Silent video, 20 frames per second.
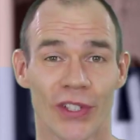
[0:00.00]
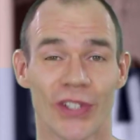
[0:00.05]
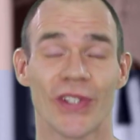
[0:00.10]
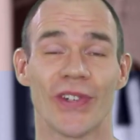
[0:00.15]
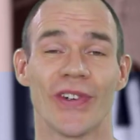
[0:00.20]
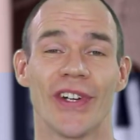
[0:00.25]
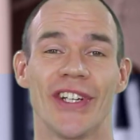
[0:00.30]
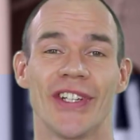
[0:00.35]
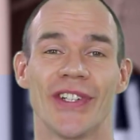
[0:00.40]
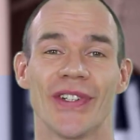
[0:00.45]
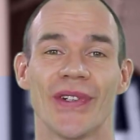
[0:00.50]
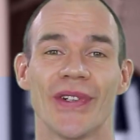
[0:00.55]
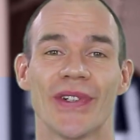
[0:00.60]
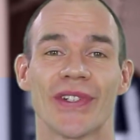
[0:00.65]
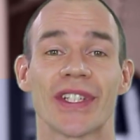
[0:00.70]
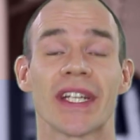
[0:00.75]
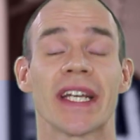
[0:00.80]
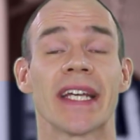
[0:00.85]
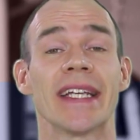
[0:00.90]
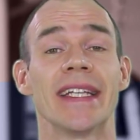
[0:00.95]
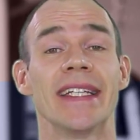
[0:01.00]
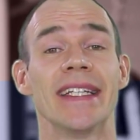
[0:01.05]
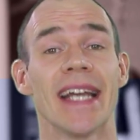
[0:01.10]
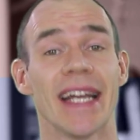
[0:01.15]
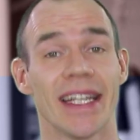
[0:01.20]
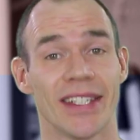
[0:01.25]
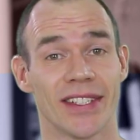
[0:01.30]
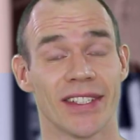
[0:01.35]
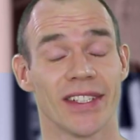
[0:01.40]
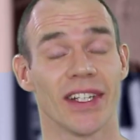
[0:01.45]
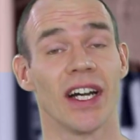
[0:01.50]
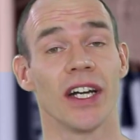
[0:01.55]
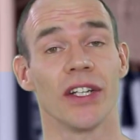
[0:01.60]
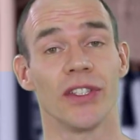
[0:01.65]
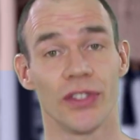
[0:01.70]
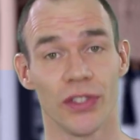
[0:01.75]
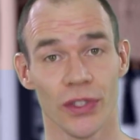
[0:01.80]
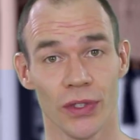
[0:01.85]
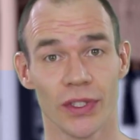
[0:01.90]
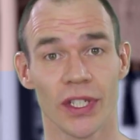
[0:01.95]
story short, yes, I
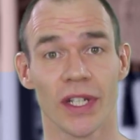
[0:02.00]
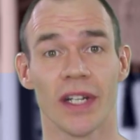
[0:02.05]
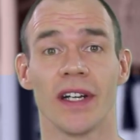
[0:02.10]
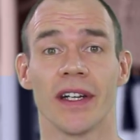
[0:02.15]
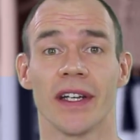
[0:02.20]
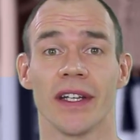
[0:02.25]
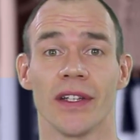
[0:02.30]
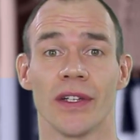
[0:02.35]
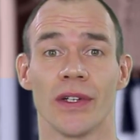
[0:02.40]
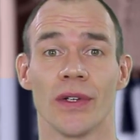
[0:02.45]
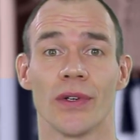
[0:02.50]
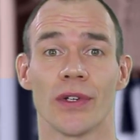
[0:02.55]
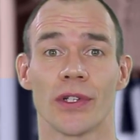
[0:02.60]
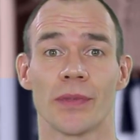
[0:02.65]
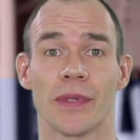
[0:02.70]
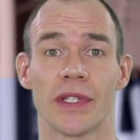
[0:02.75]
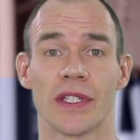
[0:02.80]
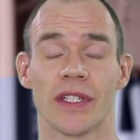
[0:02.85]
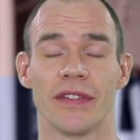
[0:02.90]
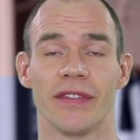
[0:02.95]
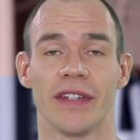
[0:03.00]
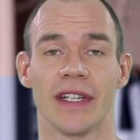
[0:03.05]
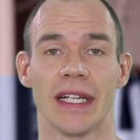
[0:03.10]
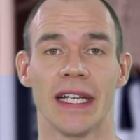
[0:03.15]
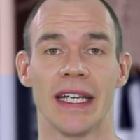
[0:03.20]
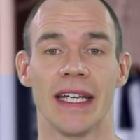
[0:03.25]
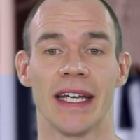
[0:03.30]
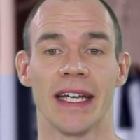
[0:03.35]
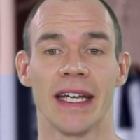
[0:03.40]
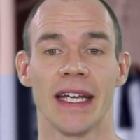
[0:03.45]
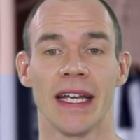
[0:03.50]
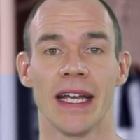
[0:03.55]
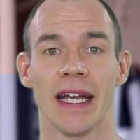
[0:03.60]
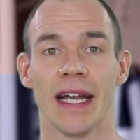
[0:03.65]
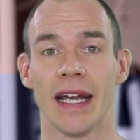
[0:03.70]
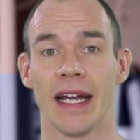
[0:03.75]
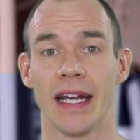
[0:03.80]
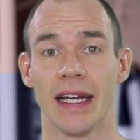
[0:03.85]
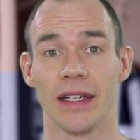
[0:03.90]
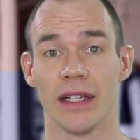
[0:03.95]
do target the core specifically,
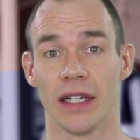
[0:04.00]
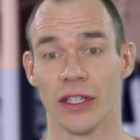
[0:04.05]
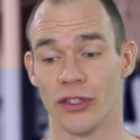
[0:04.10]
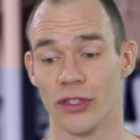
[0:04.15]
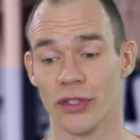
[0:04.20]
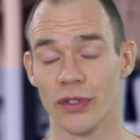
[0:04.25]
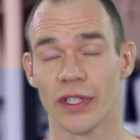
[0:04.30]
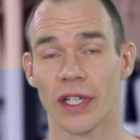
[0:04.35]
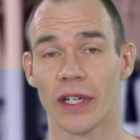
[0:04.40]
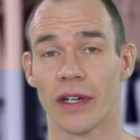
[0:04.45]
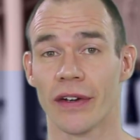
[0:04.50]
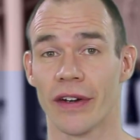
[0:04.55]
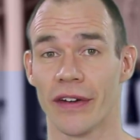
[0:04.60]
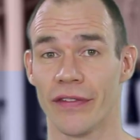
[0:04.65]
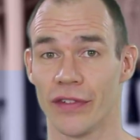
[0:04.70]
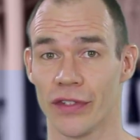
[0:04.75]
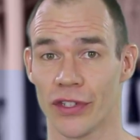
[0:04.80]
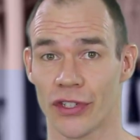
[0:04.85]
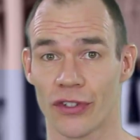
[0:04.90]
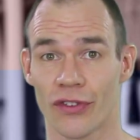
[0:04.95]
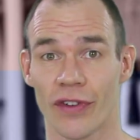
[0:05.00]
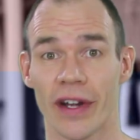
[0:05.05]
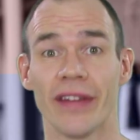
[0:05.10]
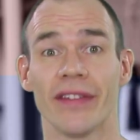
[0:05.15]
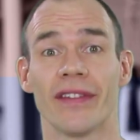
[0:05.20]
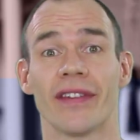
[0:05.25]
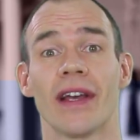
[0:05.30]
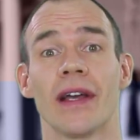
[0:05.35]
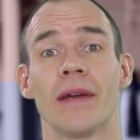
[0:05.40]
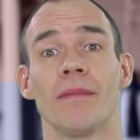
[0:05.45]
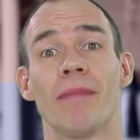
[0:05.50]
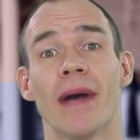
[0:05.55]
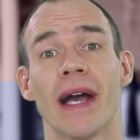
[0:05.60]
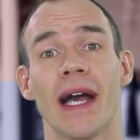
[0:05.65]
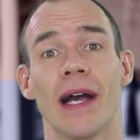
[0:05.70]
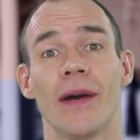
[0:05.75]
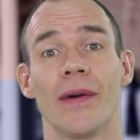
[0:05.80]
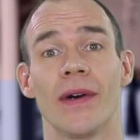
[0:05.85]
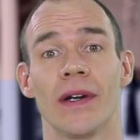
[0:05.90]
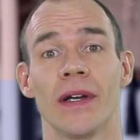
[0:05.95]
and I do target for strength and
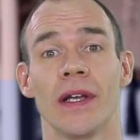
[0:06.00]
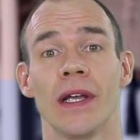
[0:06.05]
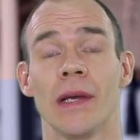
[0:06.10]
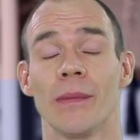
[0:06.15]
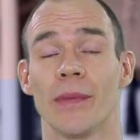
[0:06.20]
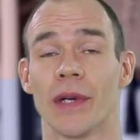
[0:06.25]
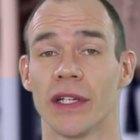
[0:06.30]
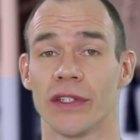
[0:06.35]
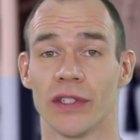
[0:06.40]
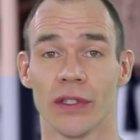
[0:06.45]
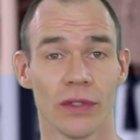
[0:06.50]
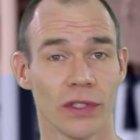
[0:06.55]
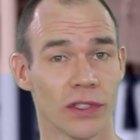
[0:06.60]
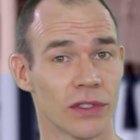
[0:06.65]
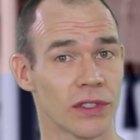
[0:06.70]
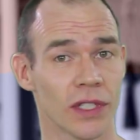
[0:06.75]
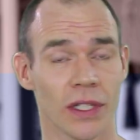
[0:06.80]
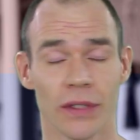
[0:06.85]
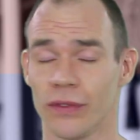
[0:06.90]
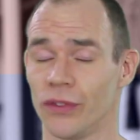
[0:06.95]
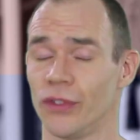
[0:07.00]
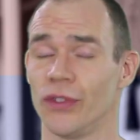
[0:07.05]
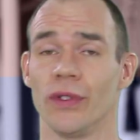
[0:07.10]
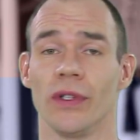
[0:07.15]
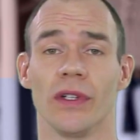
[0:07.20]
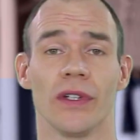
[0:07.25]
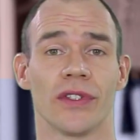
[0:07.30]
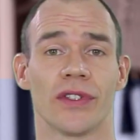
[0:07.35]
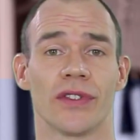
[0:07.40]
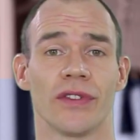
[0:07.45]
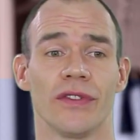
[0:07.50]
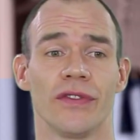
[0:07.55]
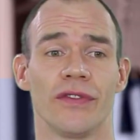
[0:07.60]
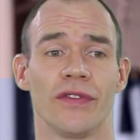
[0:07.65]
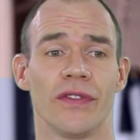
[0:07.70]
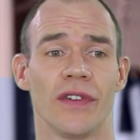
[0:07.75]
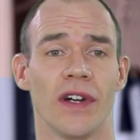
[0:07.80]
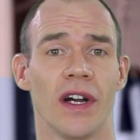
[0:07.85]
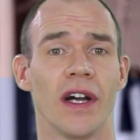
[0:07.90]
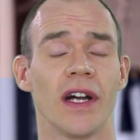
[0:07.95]
power, but I don't do lots of
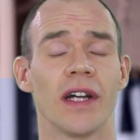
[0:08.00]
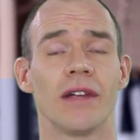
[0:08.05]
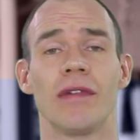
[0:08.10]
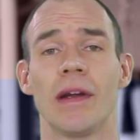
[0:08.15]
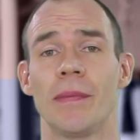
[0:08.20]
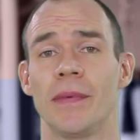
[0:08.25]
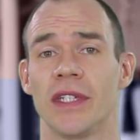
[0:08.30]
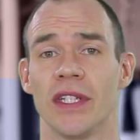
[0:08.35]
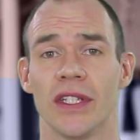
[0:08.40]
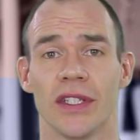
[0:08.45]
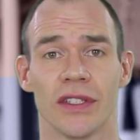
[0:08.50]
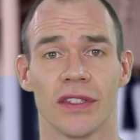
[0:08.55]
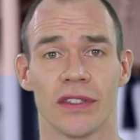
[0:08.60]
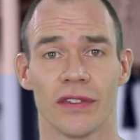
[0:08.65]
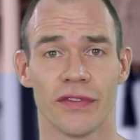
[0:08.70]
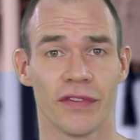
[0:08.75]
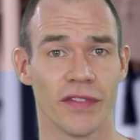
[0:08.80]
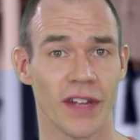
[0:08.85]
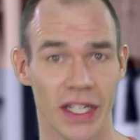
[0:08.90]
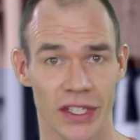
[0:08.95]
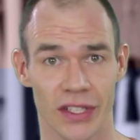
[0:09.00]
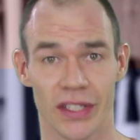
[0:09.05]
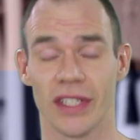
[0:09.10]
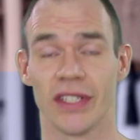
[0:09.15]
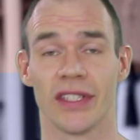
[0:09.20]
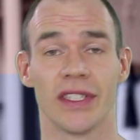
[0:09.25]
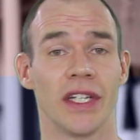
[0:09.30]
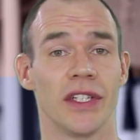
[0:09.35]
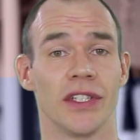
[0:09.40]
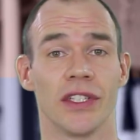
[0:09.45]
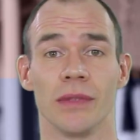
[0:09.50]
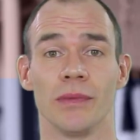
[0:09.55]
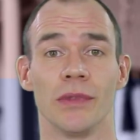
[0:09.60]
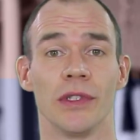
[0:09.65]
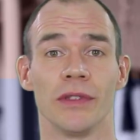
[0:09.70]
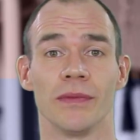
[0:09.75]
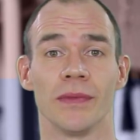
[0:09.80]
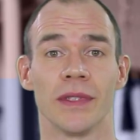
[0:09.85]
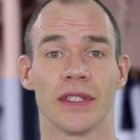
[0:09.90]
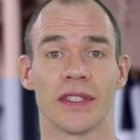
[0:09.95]
high repetitions of flexion extension
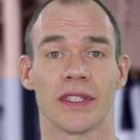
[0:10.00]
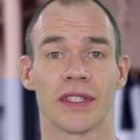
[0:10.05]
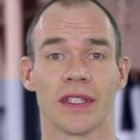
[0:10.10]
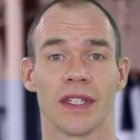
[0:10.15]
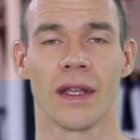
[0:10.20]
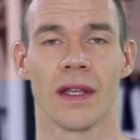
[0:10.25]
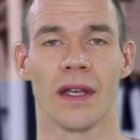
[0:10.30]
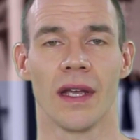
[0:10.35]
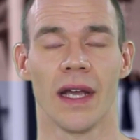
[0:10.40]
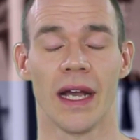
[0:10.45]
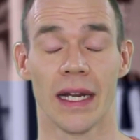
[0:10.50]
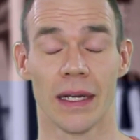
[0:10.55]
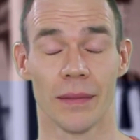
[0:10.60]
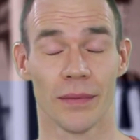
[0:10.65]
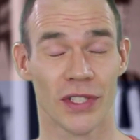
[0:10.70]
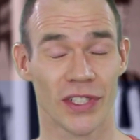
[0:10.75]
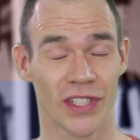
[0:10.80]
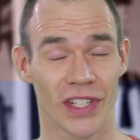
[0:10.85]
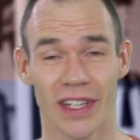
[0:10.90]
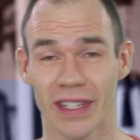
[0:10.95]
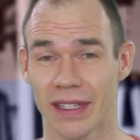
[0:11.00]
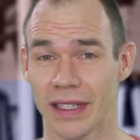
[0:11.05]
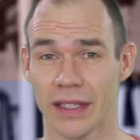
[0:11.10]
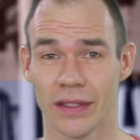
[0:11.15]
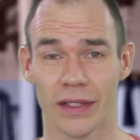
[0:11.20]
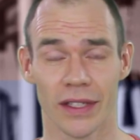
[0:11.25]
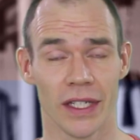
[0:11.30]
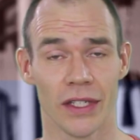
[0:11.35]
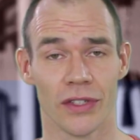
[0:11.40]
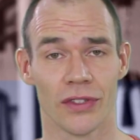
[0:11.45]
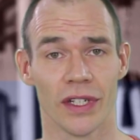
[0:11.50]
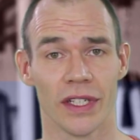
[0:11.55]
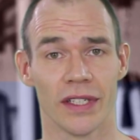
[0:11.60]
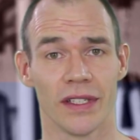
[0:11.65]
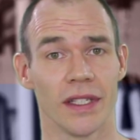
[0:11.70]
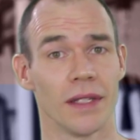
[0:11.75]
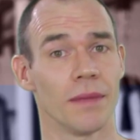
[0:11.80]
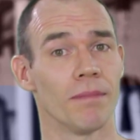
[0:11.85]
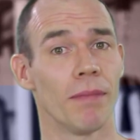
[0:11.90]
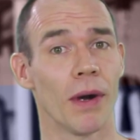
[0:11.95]
movements. And I'm certainly not
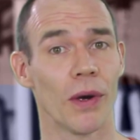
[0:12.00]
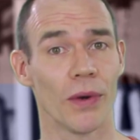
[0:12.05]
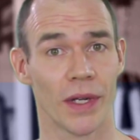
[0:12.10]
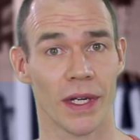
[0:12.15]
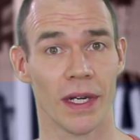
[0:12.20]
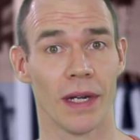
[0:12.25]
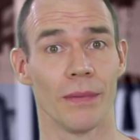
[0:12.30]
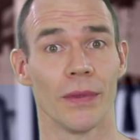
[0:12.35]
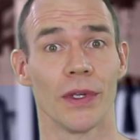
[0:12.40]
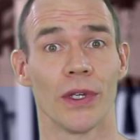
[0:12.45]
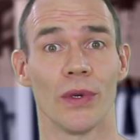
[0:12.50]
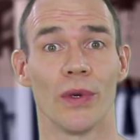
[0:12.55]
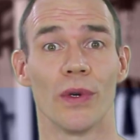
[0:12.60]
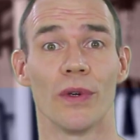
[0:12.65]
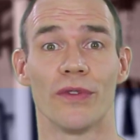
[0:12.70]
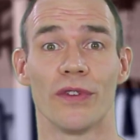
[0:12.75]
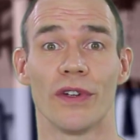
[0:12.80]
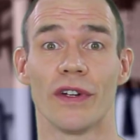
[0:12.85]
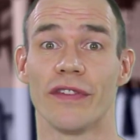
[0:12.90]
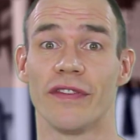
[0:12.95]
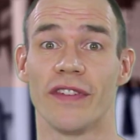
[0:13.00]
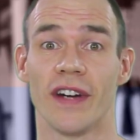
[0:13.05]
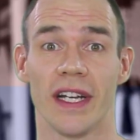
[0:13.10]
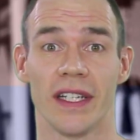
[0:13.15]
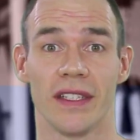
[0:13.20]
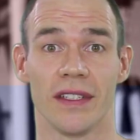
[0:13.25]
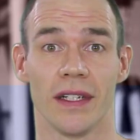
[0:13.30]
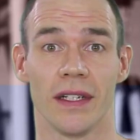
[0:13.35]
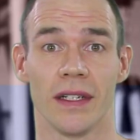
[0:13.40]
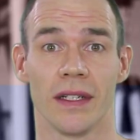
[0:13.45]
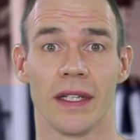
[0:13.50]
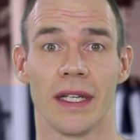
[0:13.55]
interested in bulking up the core for a fighter.